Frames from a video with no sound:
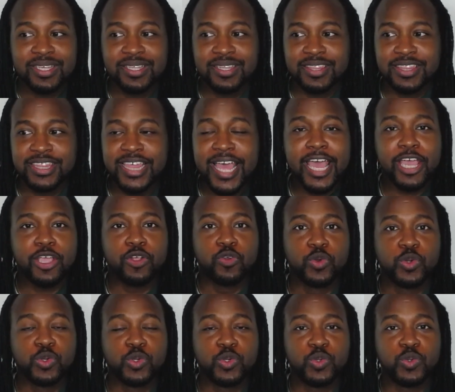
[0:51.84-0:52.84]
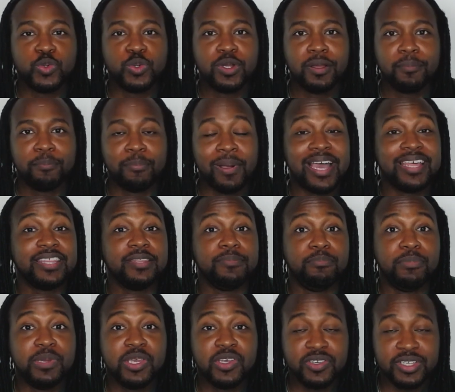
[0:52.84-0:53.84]
that grew by the
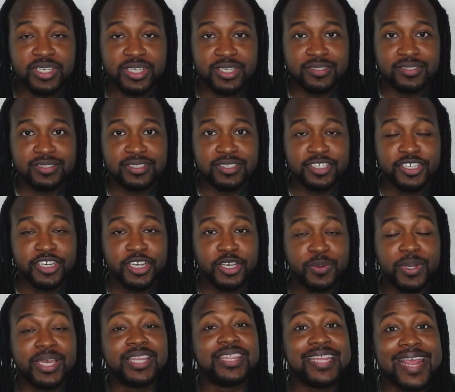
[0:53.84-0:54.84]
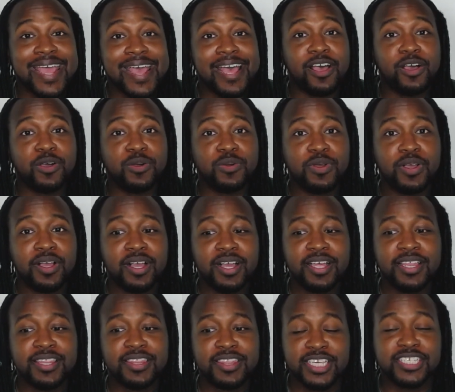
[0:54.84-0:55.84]
millions, and now
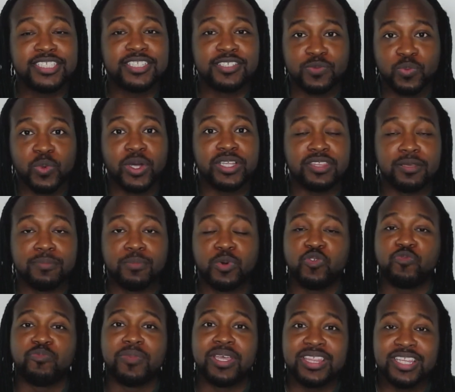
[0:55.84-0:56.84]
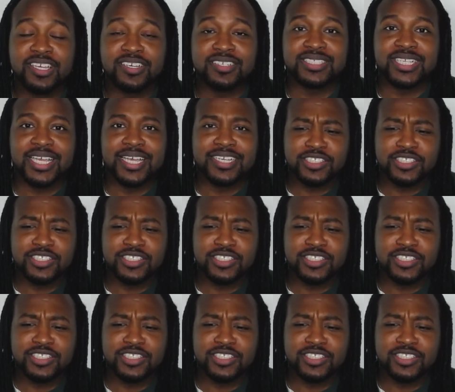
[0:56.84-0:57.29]
this is what the movement looks like.